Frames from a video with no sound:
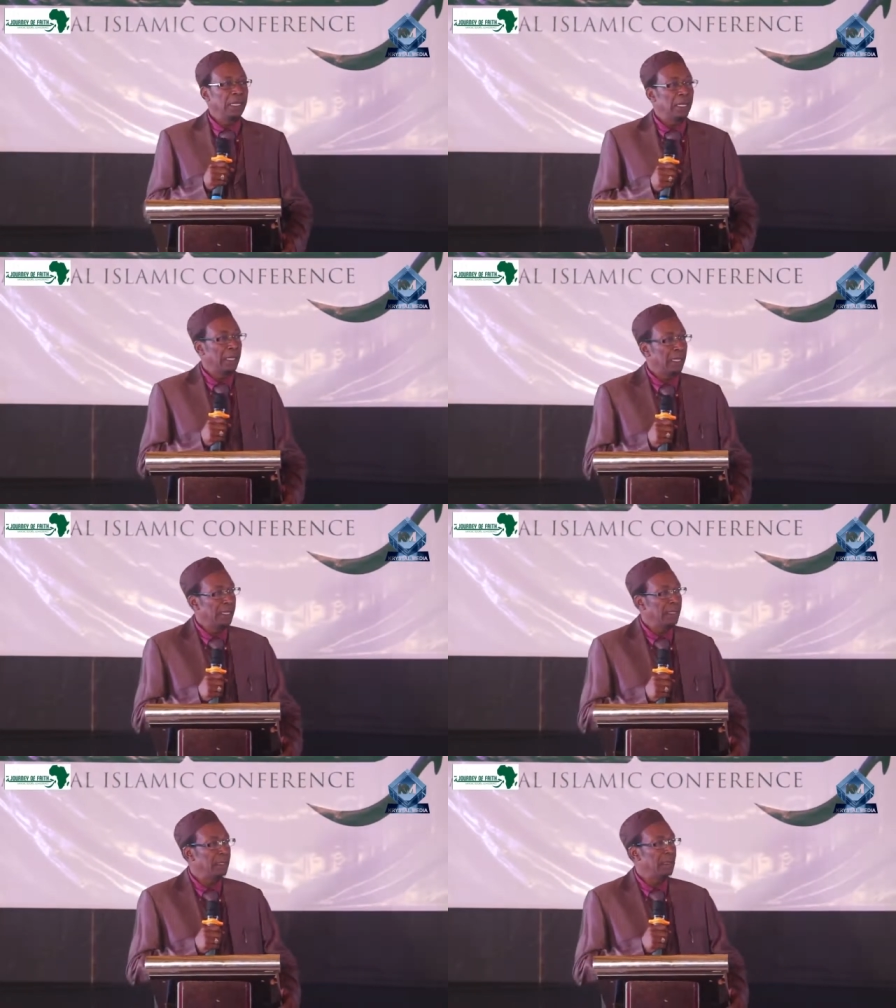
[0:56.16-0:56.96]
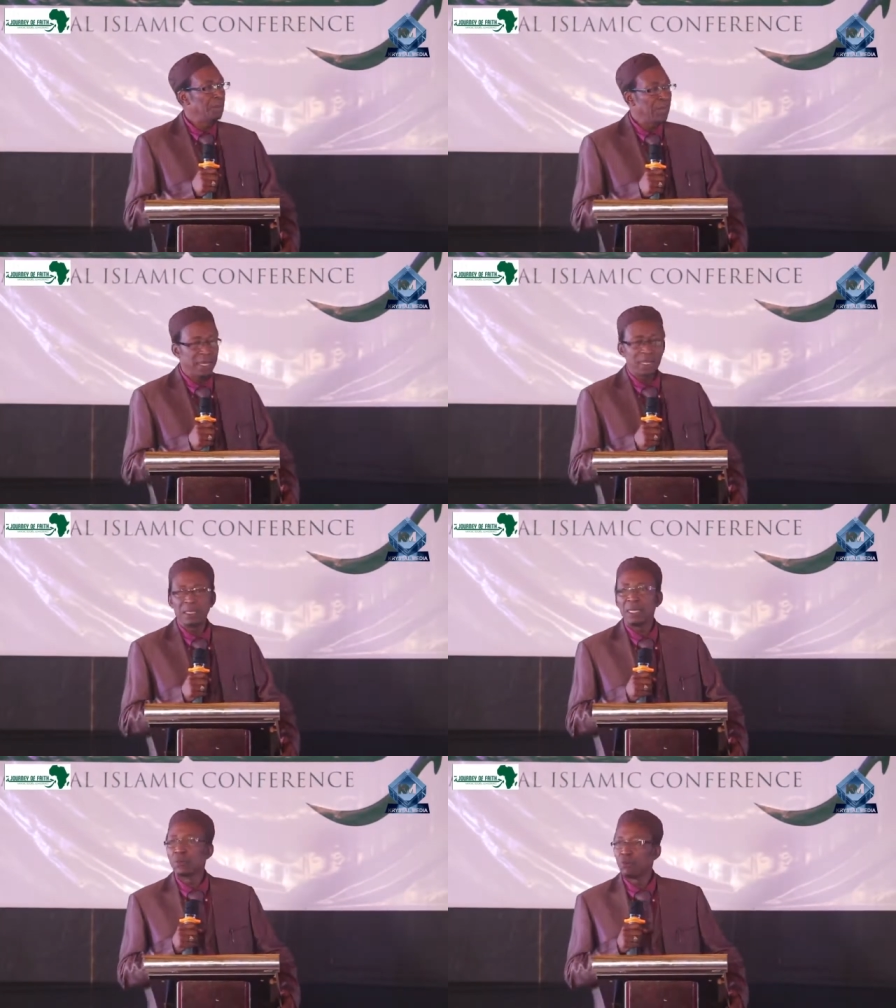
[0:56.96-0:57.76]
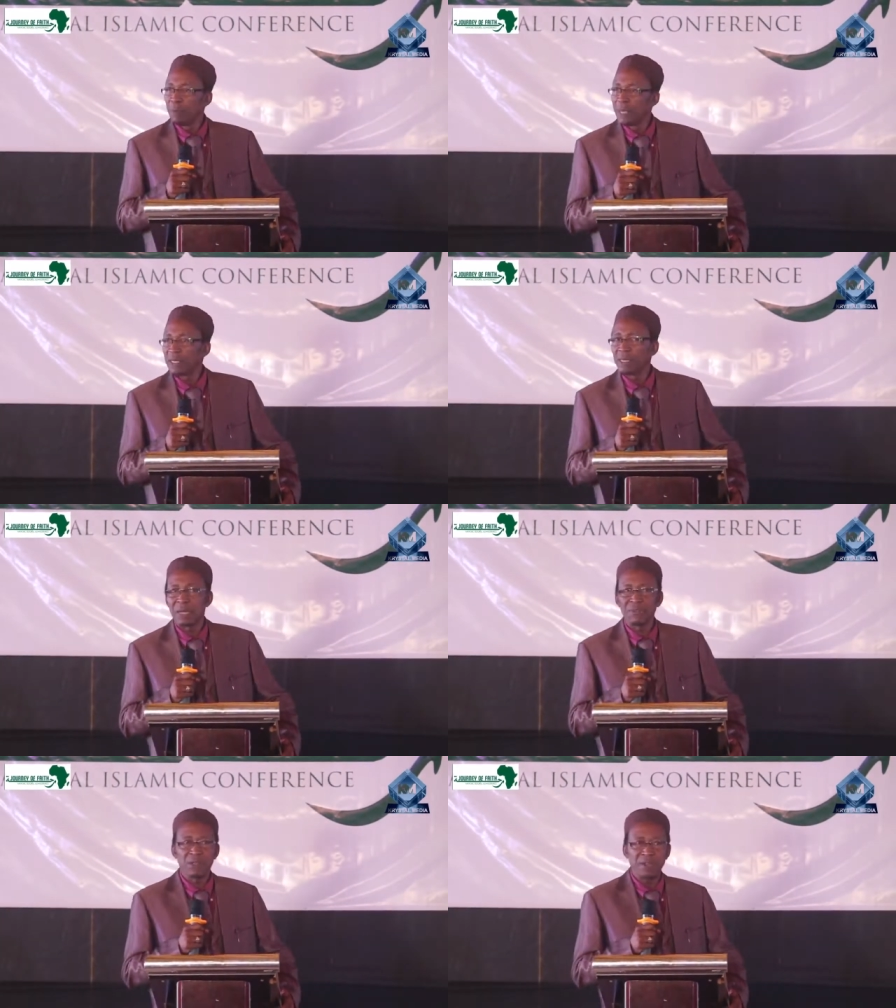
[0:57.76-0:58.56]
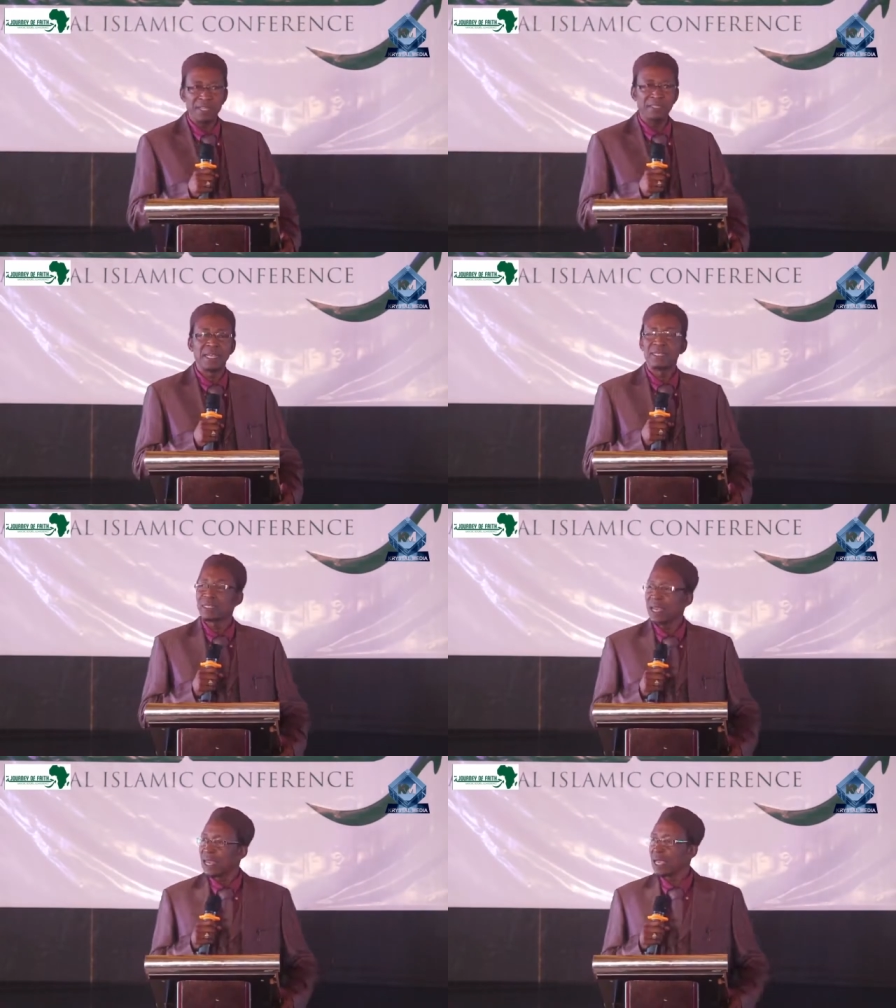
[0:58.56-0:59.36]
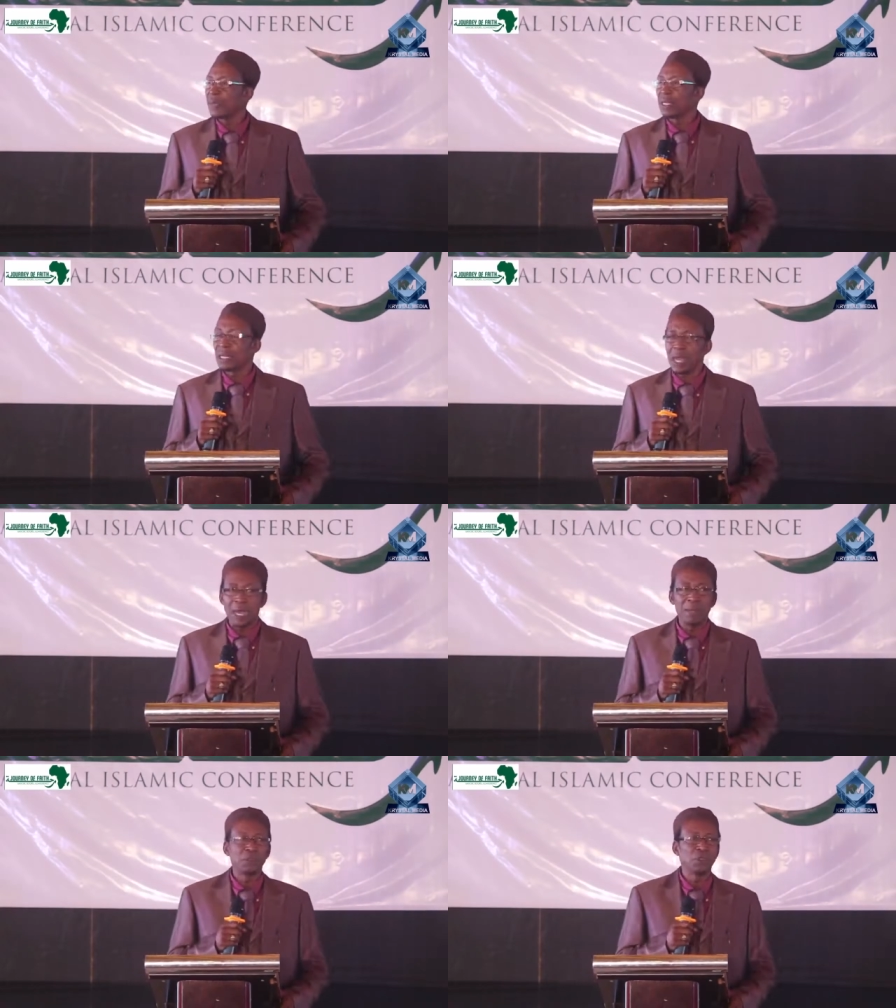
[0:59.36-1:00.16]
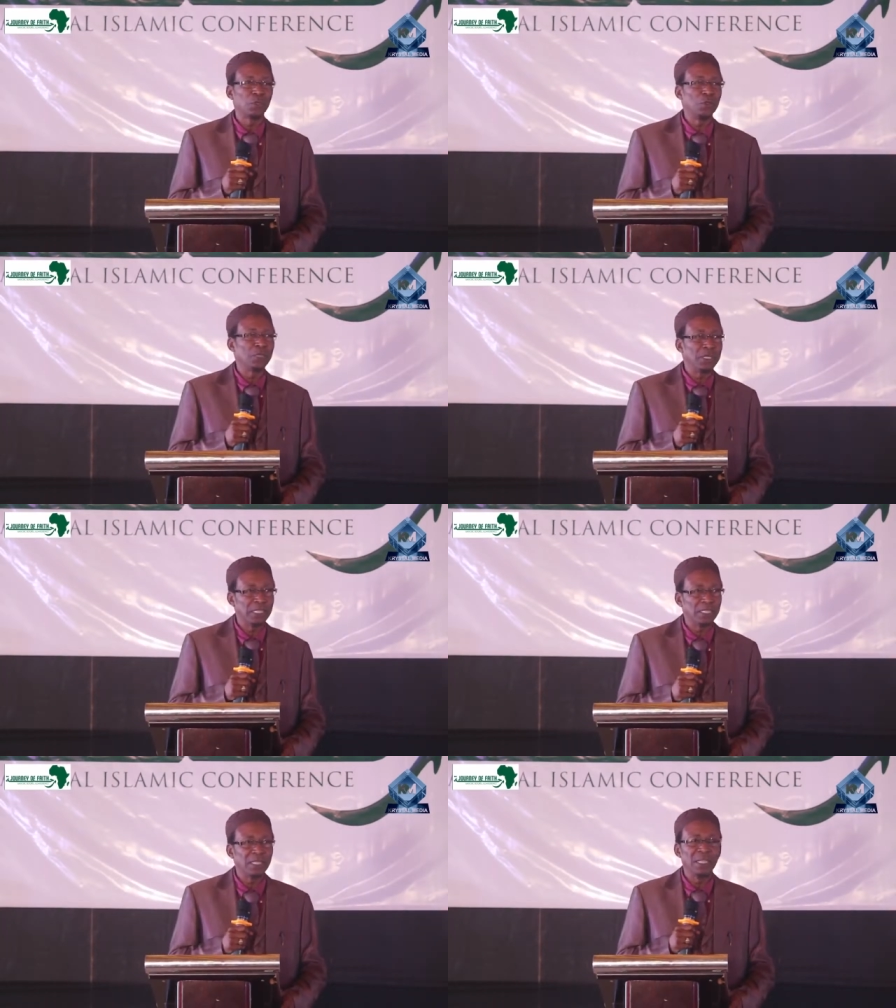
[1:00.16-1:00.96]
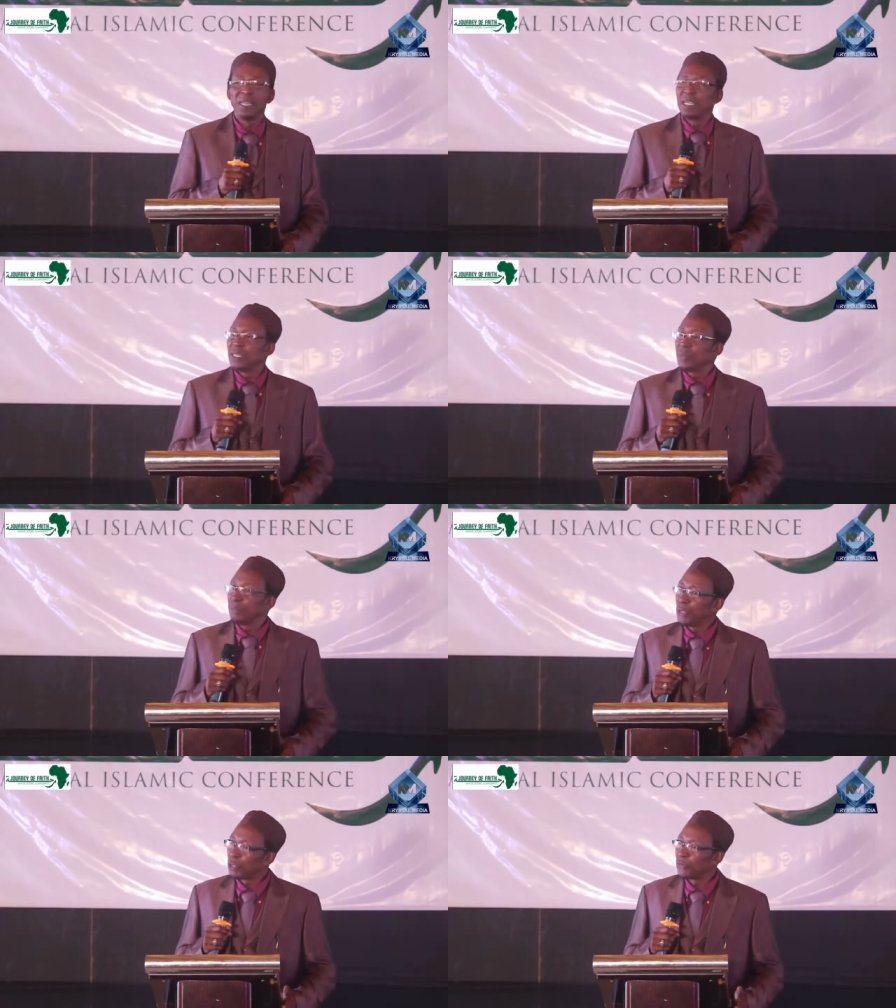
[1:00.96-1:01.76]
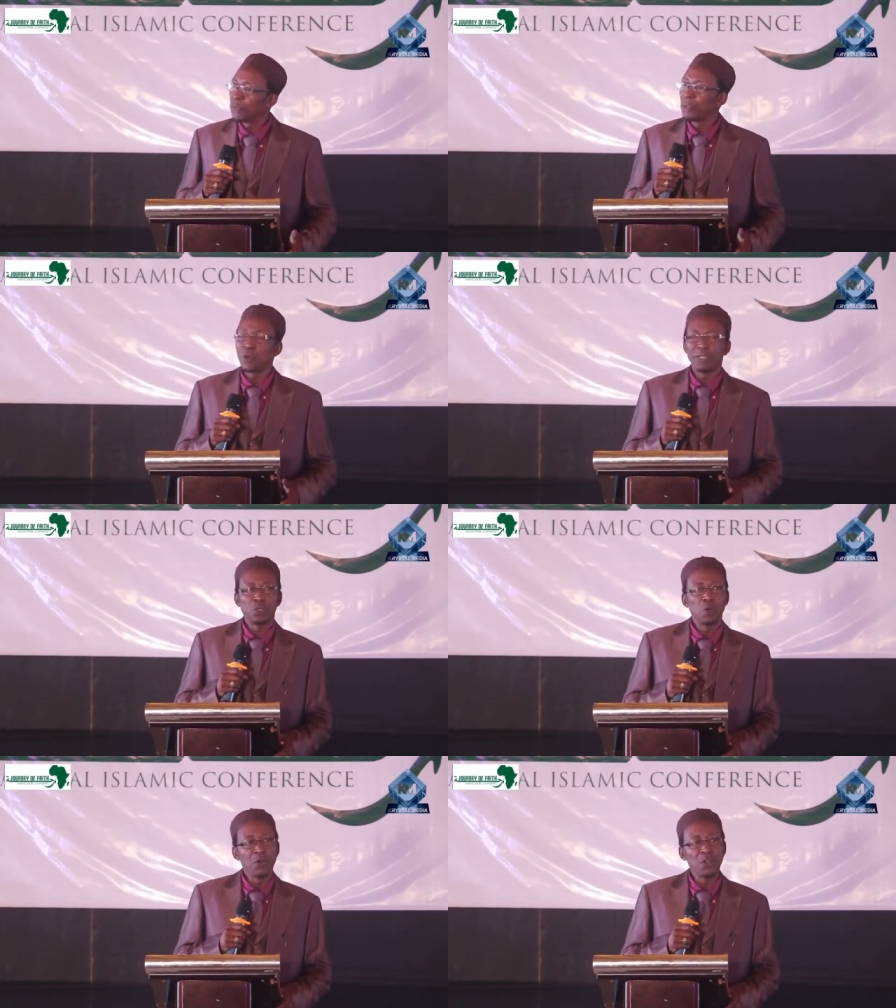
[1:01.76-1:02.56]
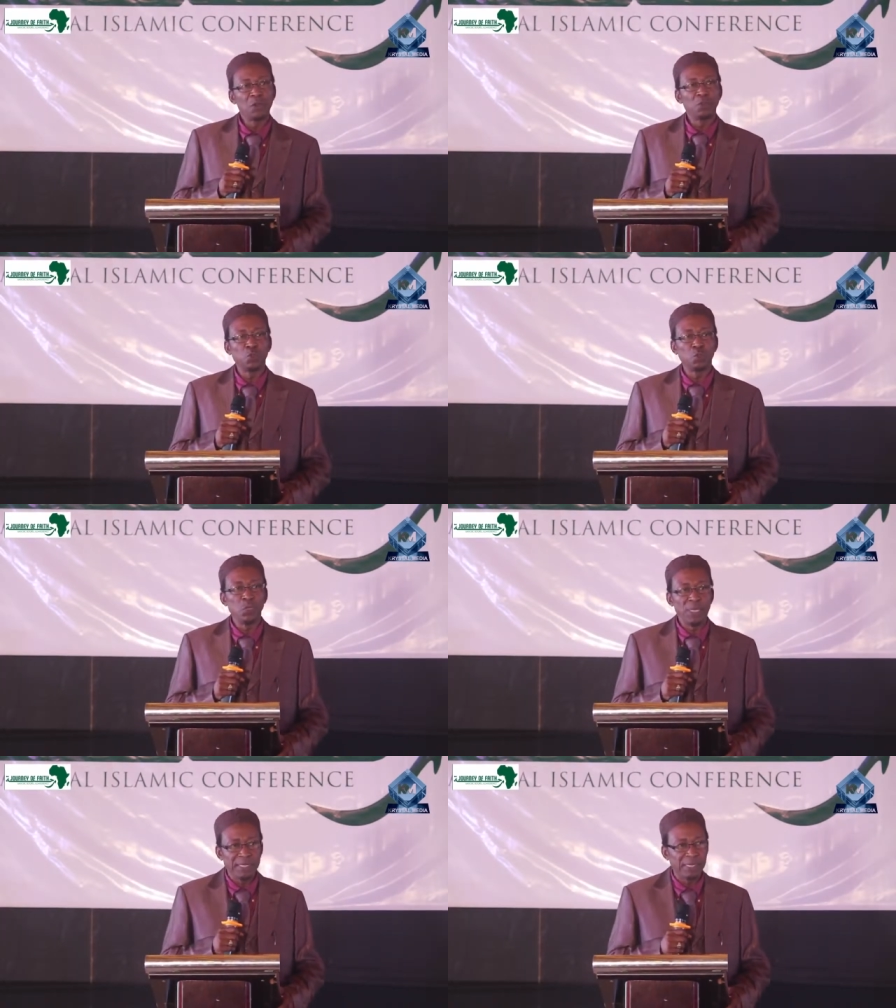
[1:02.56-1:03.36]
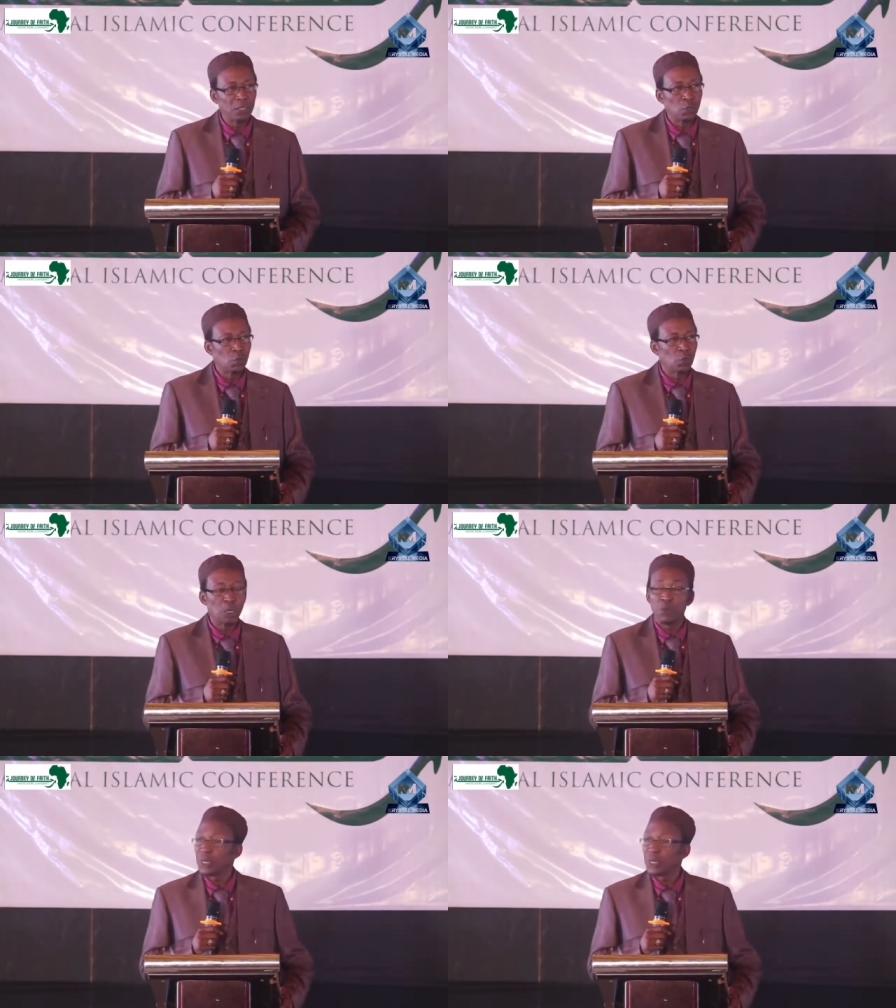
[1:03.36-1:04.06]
and men and women that have graced their time and come to this beautiful auditorium to listen to the